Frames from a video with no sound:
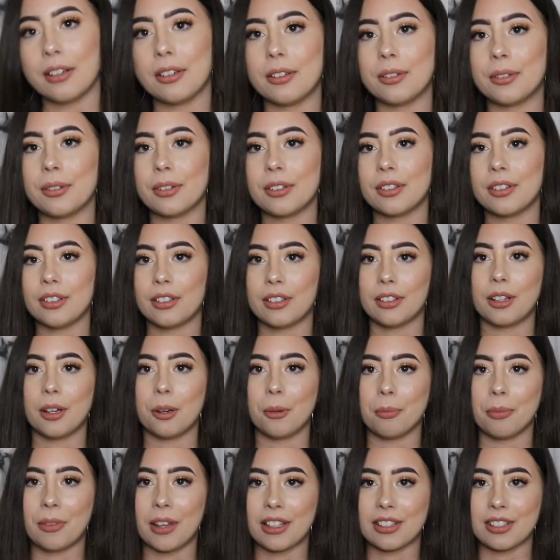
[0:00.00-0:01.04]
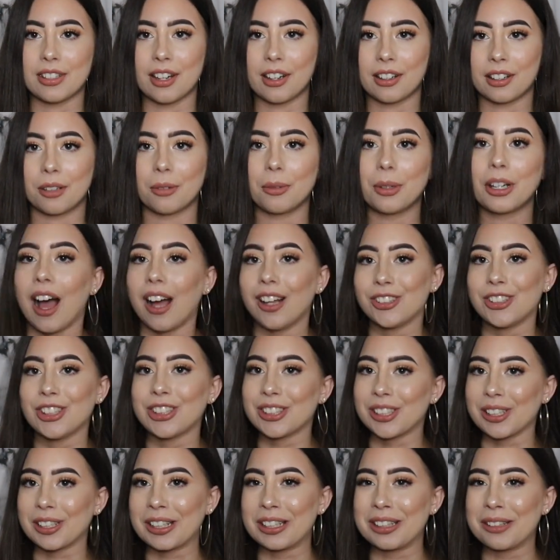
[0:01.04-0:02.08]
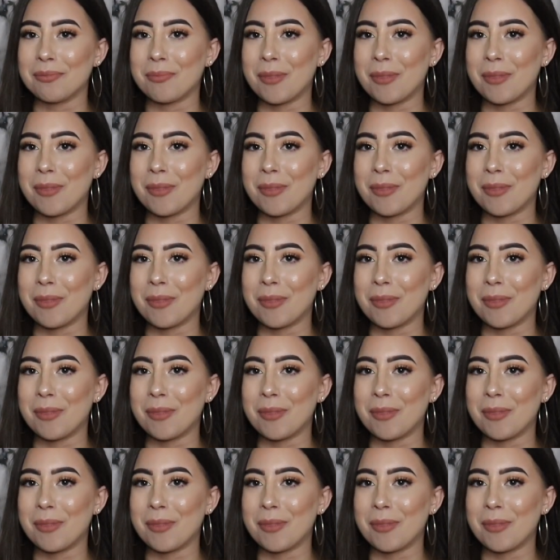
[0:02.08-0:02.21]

Oh, no, that's not gonna work. I'll just look at the